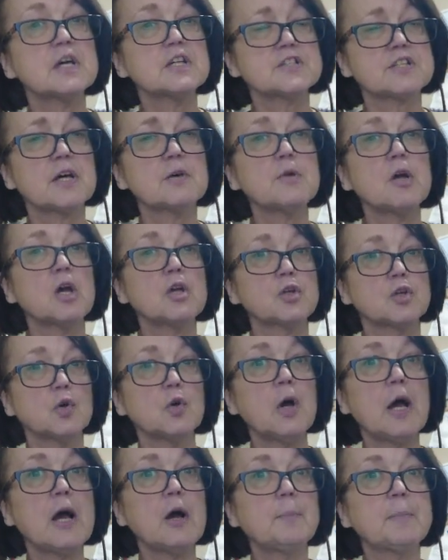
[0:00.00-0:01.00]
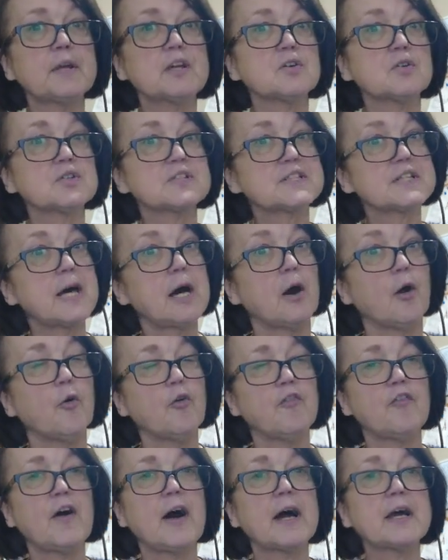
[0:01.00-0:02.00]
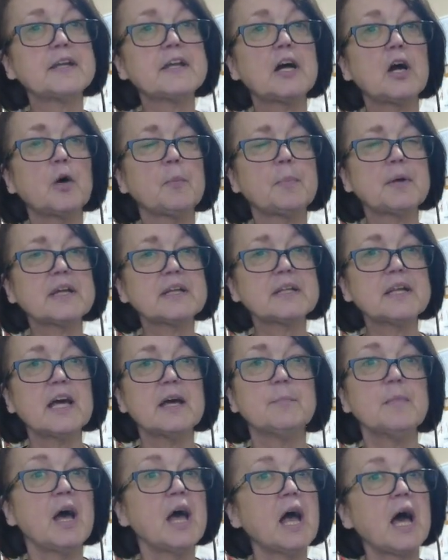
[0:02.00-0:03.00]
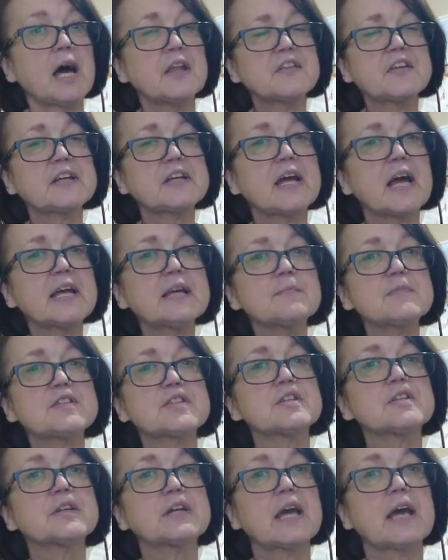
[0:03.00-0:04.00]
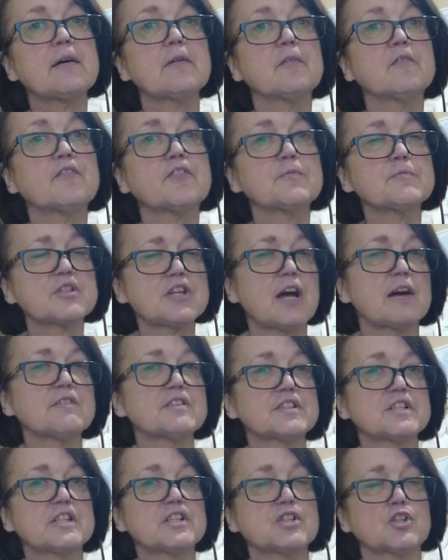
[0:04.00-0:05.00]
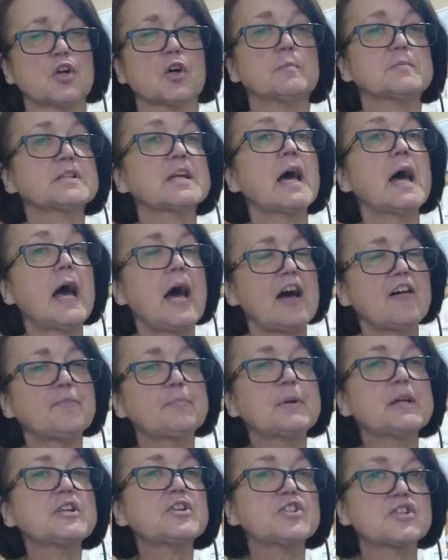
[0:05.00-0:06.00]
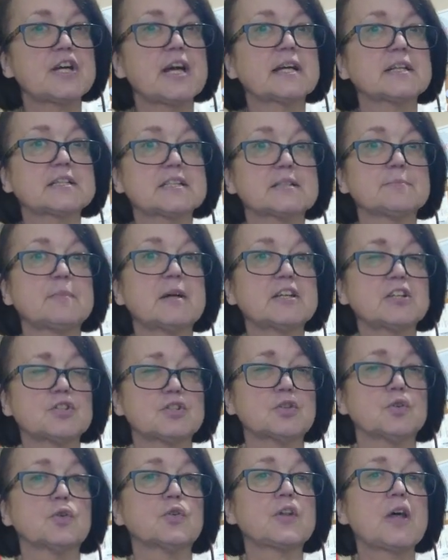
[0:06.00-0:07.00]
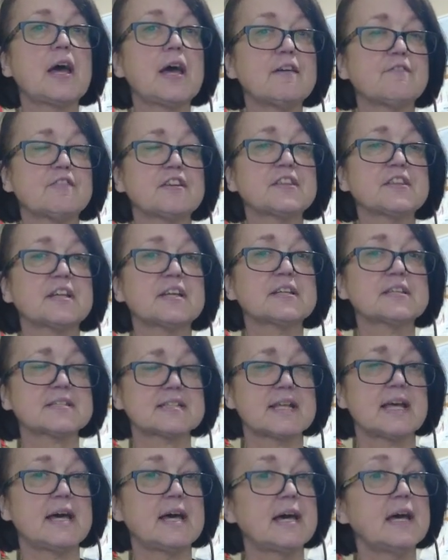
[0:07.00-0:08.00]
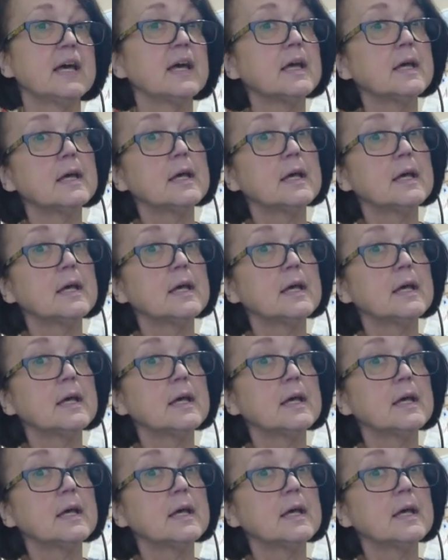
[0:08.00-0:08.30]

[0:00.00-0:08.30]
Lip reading: So you're helping yourself and helping them. And the games that you get from charity shops have been checked to make sure that everything's there.